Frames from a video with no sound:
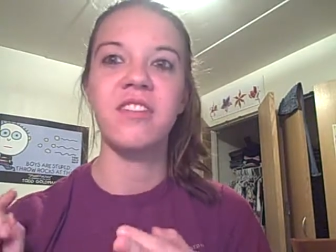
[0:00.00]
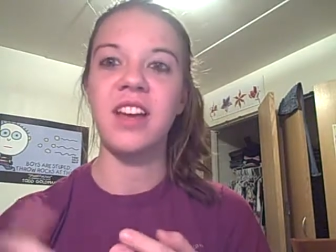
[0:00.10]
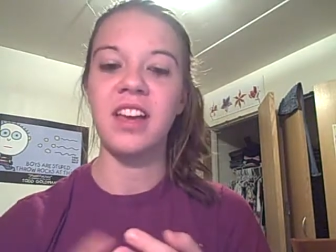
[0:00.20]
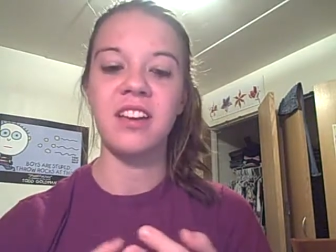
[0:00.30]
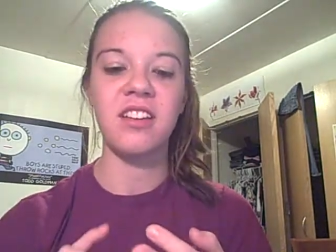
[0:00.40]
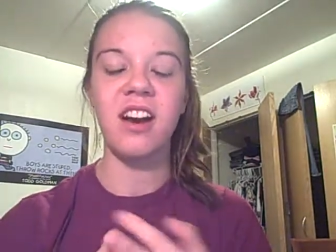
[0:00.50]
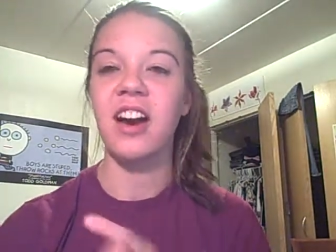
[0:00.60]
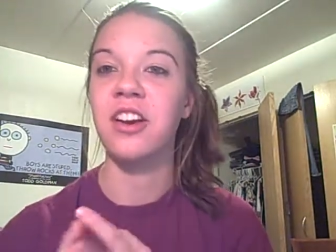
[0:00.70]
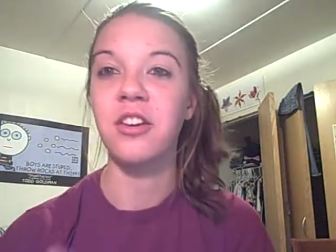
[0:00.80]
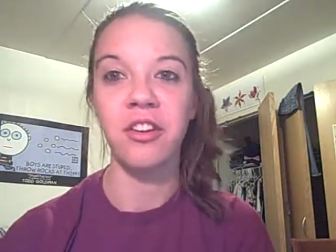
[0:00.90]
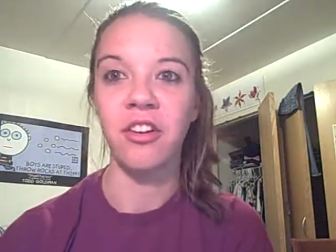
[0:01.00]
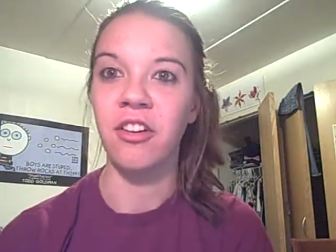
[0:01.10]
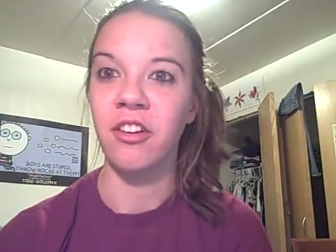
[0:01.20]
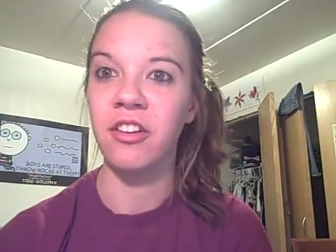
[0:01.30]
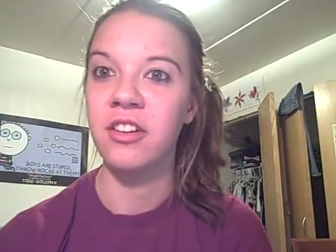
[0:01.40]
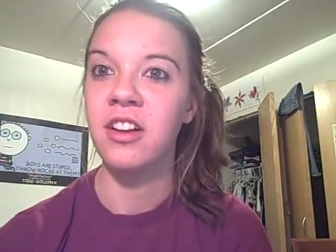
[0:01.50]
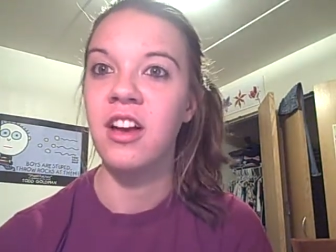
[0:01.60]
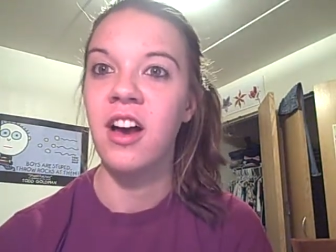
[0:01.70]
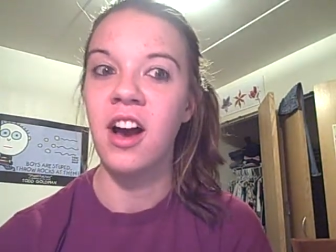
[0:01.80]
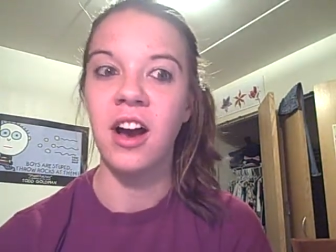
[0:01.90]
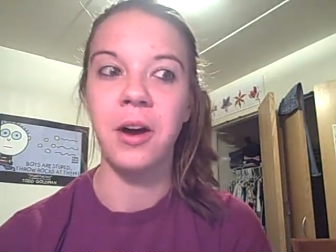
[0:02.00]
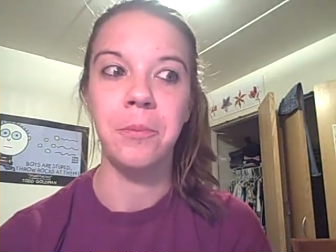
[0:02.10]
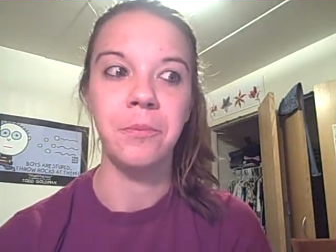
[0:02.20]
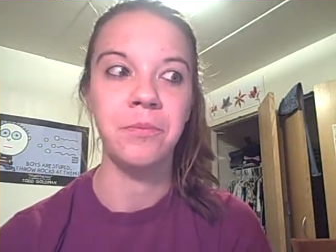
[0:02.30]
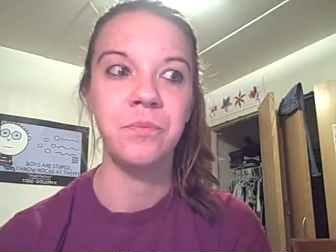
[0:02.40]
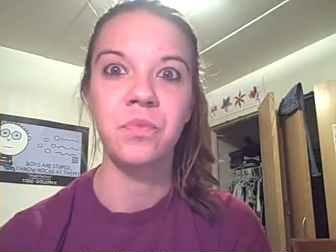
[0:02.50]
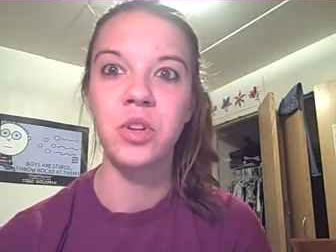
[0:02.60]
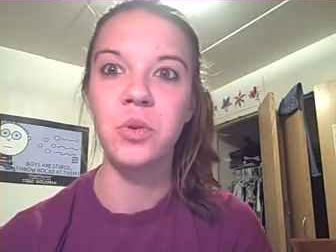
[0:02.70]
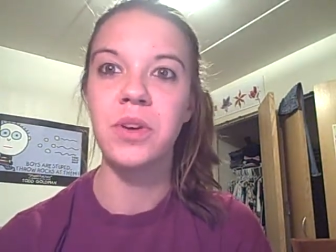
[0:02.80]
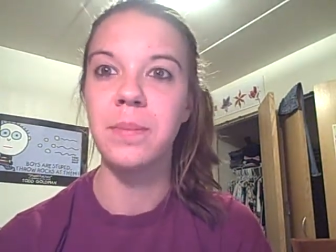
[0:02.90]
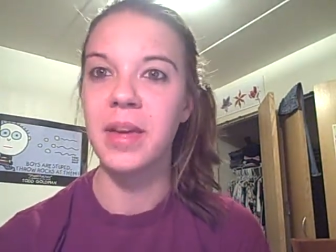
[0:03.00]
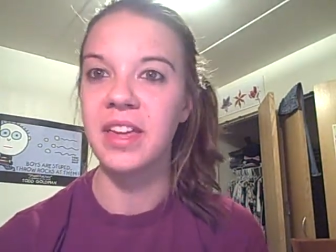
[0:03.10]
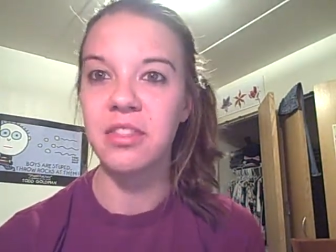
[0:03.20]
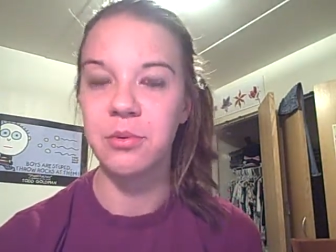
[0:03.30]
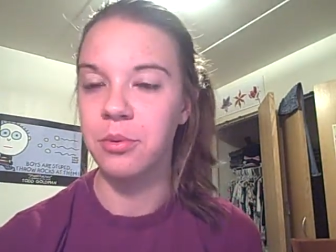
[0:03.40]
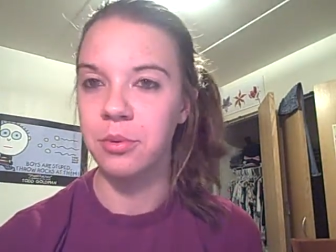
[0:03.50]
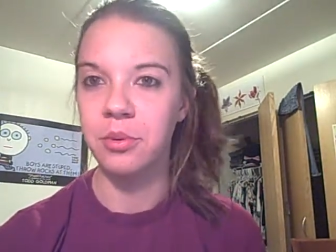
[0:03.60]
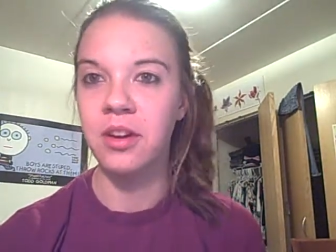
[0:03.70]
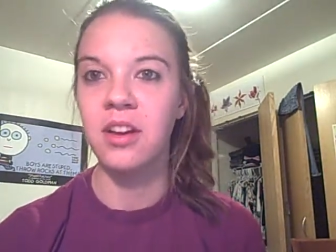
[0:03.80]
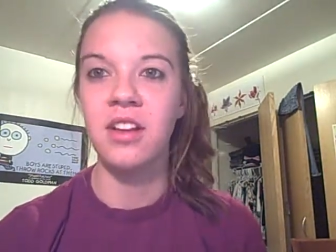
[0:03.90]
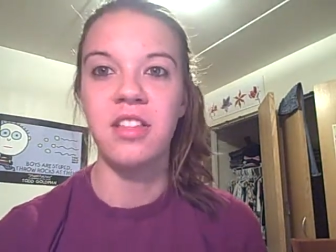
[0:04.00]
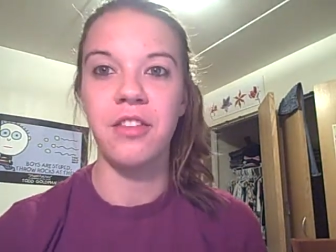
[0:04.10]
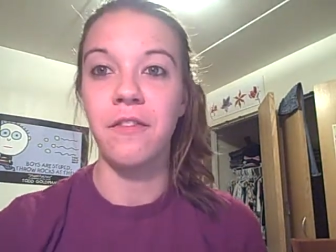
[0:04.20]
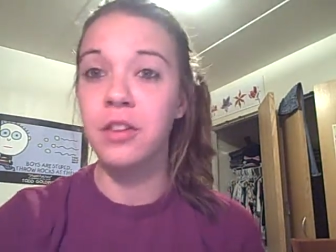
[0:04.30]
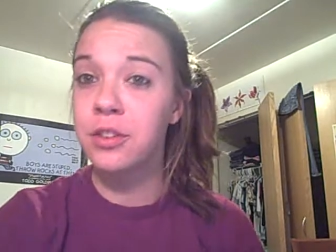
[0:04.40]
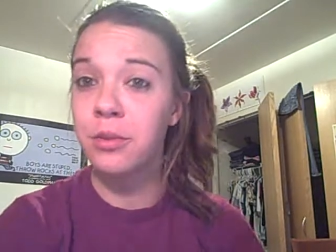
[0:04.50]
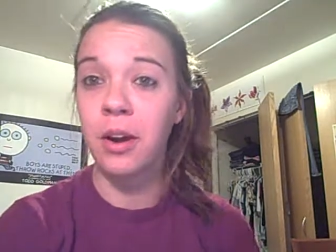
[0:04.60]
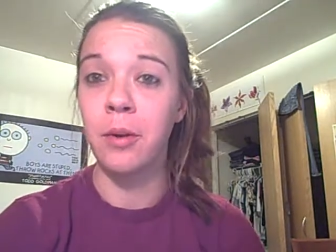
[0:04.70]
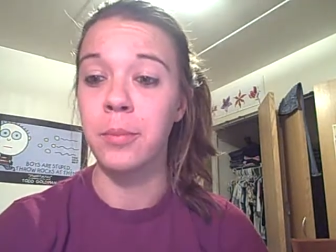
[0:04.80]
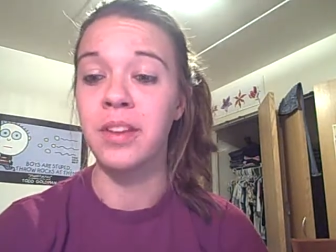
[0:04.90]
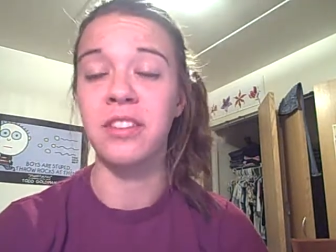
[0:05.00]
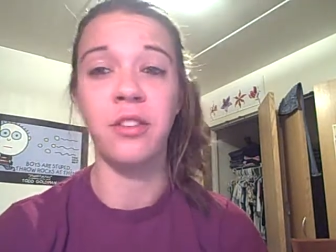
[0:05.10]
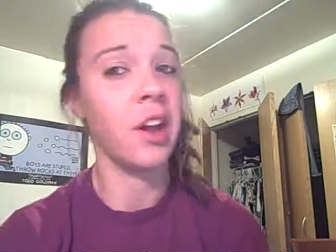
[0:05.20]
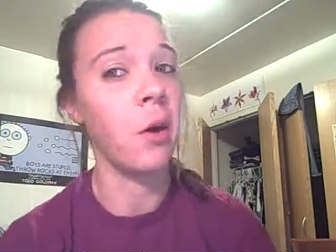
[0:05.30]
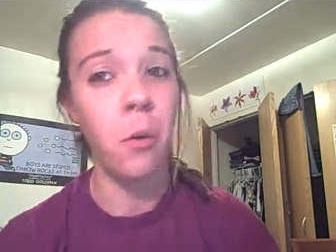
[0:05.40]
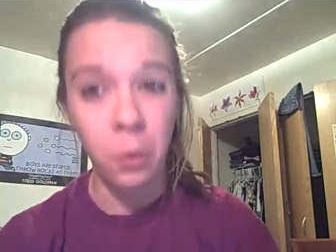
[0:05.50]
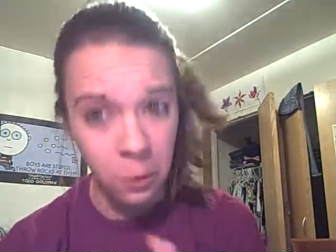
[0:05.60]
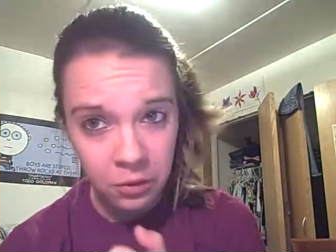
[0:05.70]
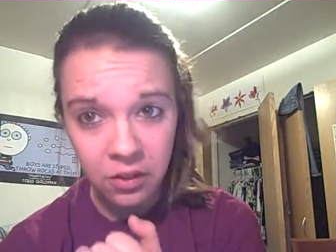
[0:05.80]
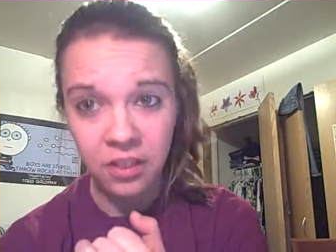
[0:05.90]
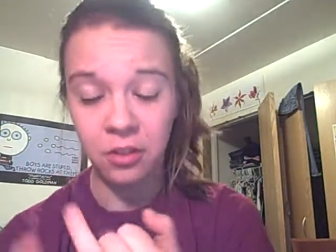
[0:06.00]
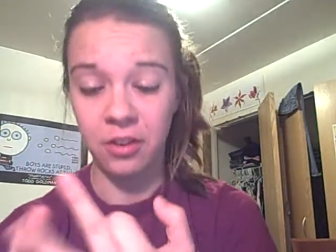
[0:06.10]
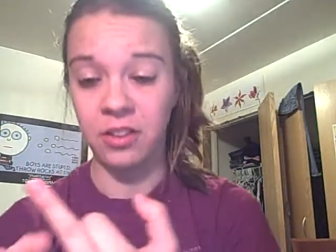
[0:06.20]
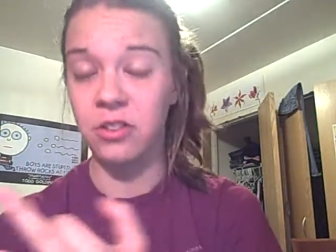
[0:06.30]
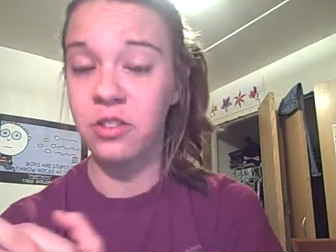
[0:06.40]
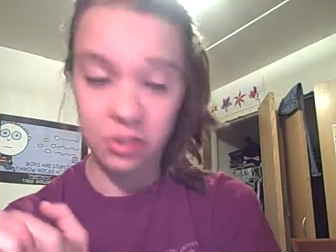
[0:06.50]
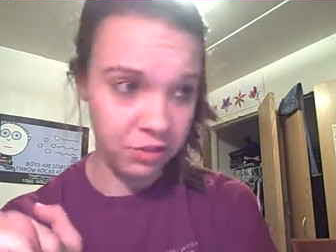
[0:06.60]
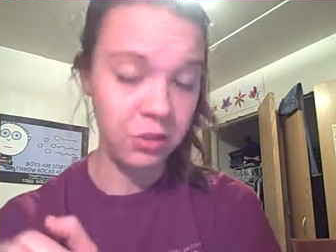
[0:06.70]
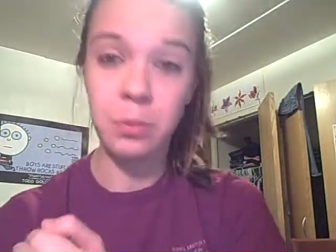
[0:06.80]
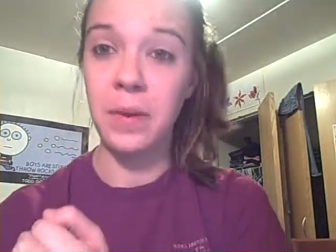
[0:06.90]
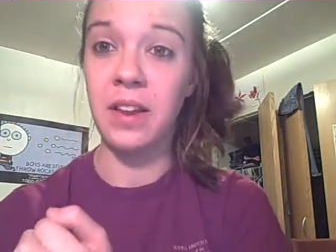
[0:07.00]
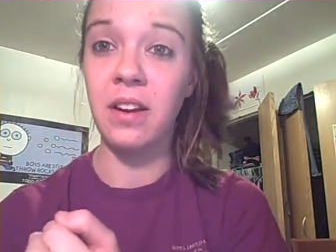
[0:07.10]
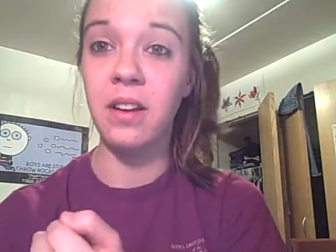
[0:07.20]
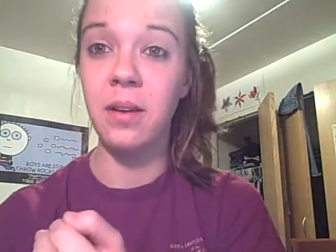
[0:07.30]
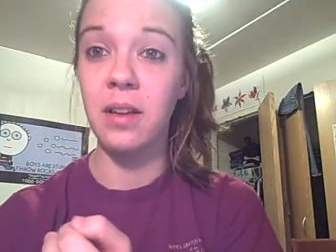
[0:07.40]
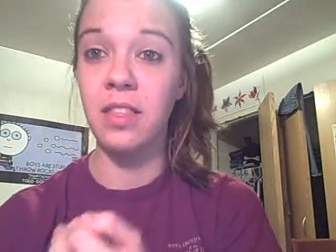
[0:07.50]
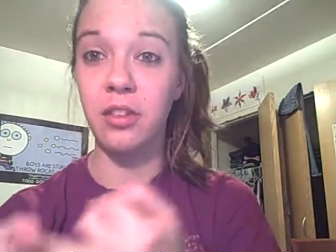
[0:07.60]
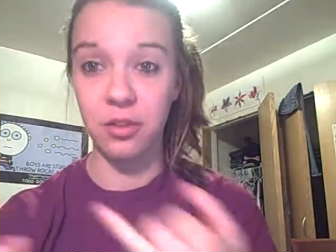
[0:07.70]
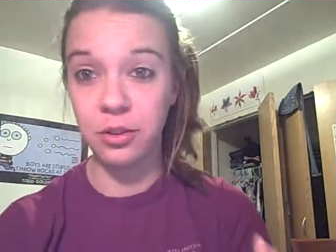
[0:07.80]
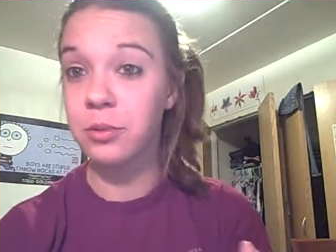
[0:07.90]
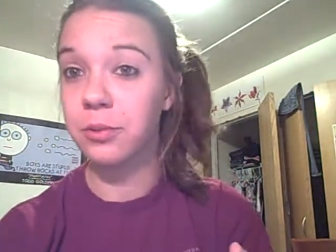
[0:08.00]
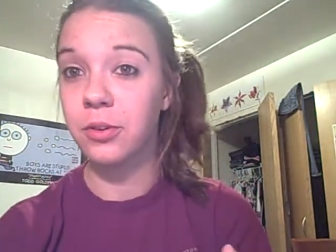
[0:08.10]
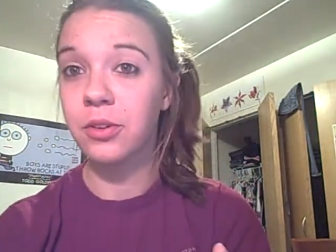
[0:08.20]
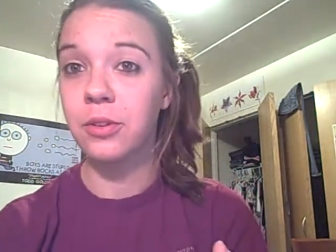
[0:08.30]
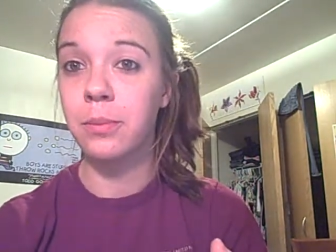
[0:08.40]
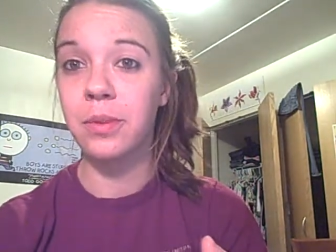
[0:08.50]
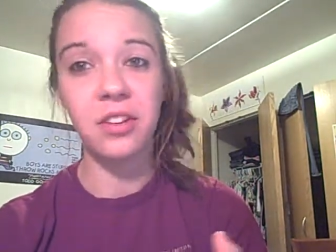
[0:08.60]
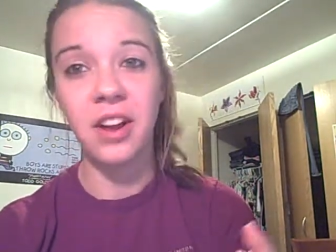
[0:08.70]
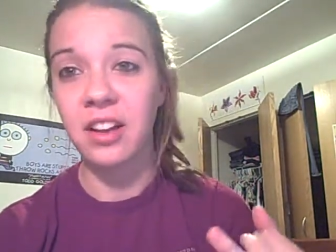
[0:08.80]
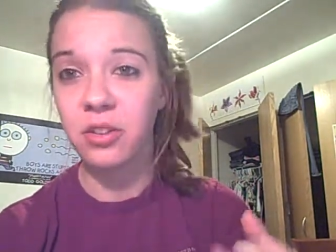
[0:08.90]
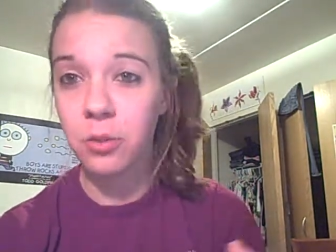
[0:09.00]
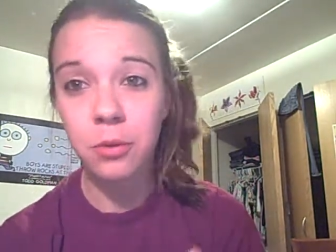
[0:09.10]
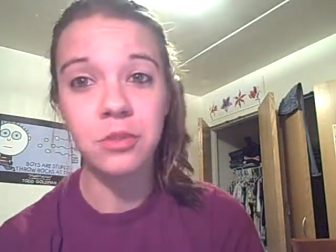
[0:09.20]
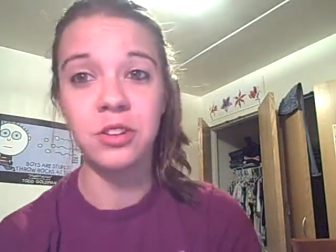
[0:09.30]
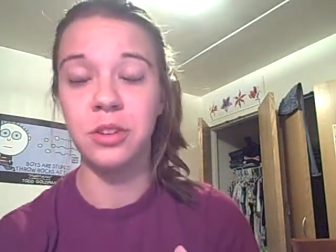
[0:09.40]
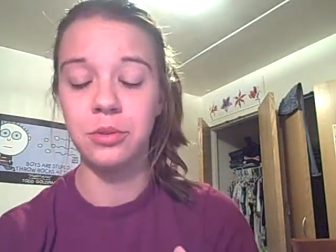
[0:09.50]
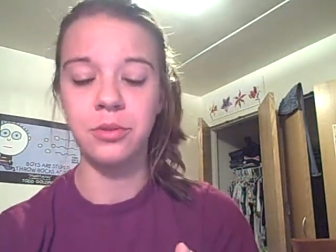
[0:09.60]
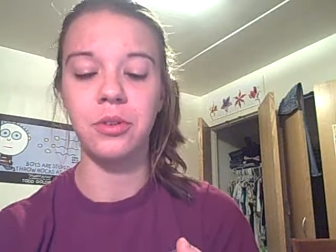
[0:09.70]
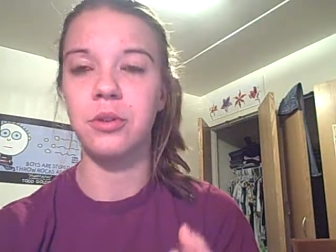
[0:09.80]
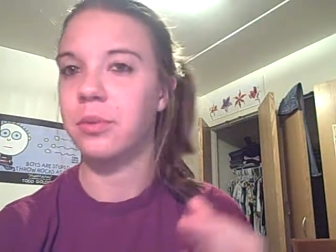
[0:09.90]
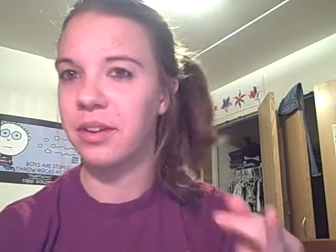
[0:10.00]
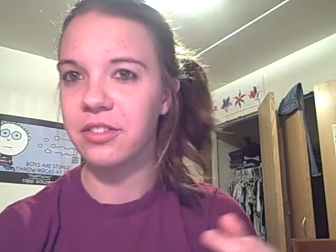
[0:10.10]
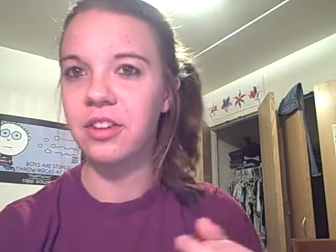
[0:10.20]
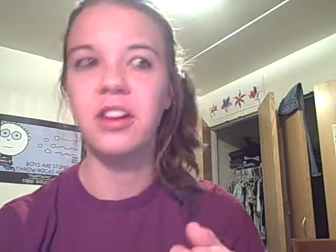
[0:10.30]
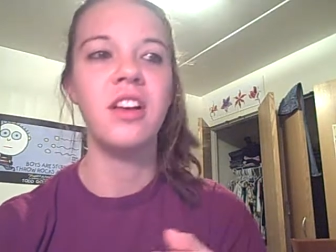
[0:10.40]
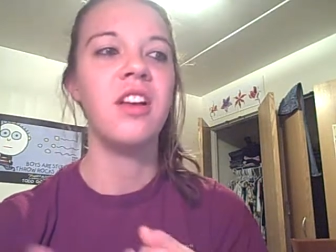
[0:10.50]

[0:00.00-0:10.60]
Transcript: like guy or girl, um, who can make it through the first round because they're not old and they're not stupid and they're useful, but they're not over useful or whatever.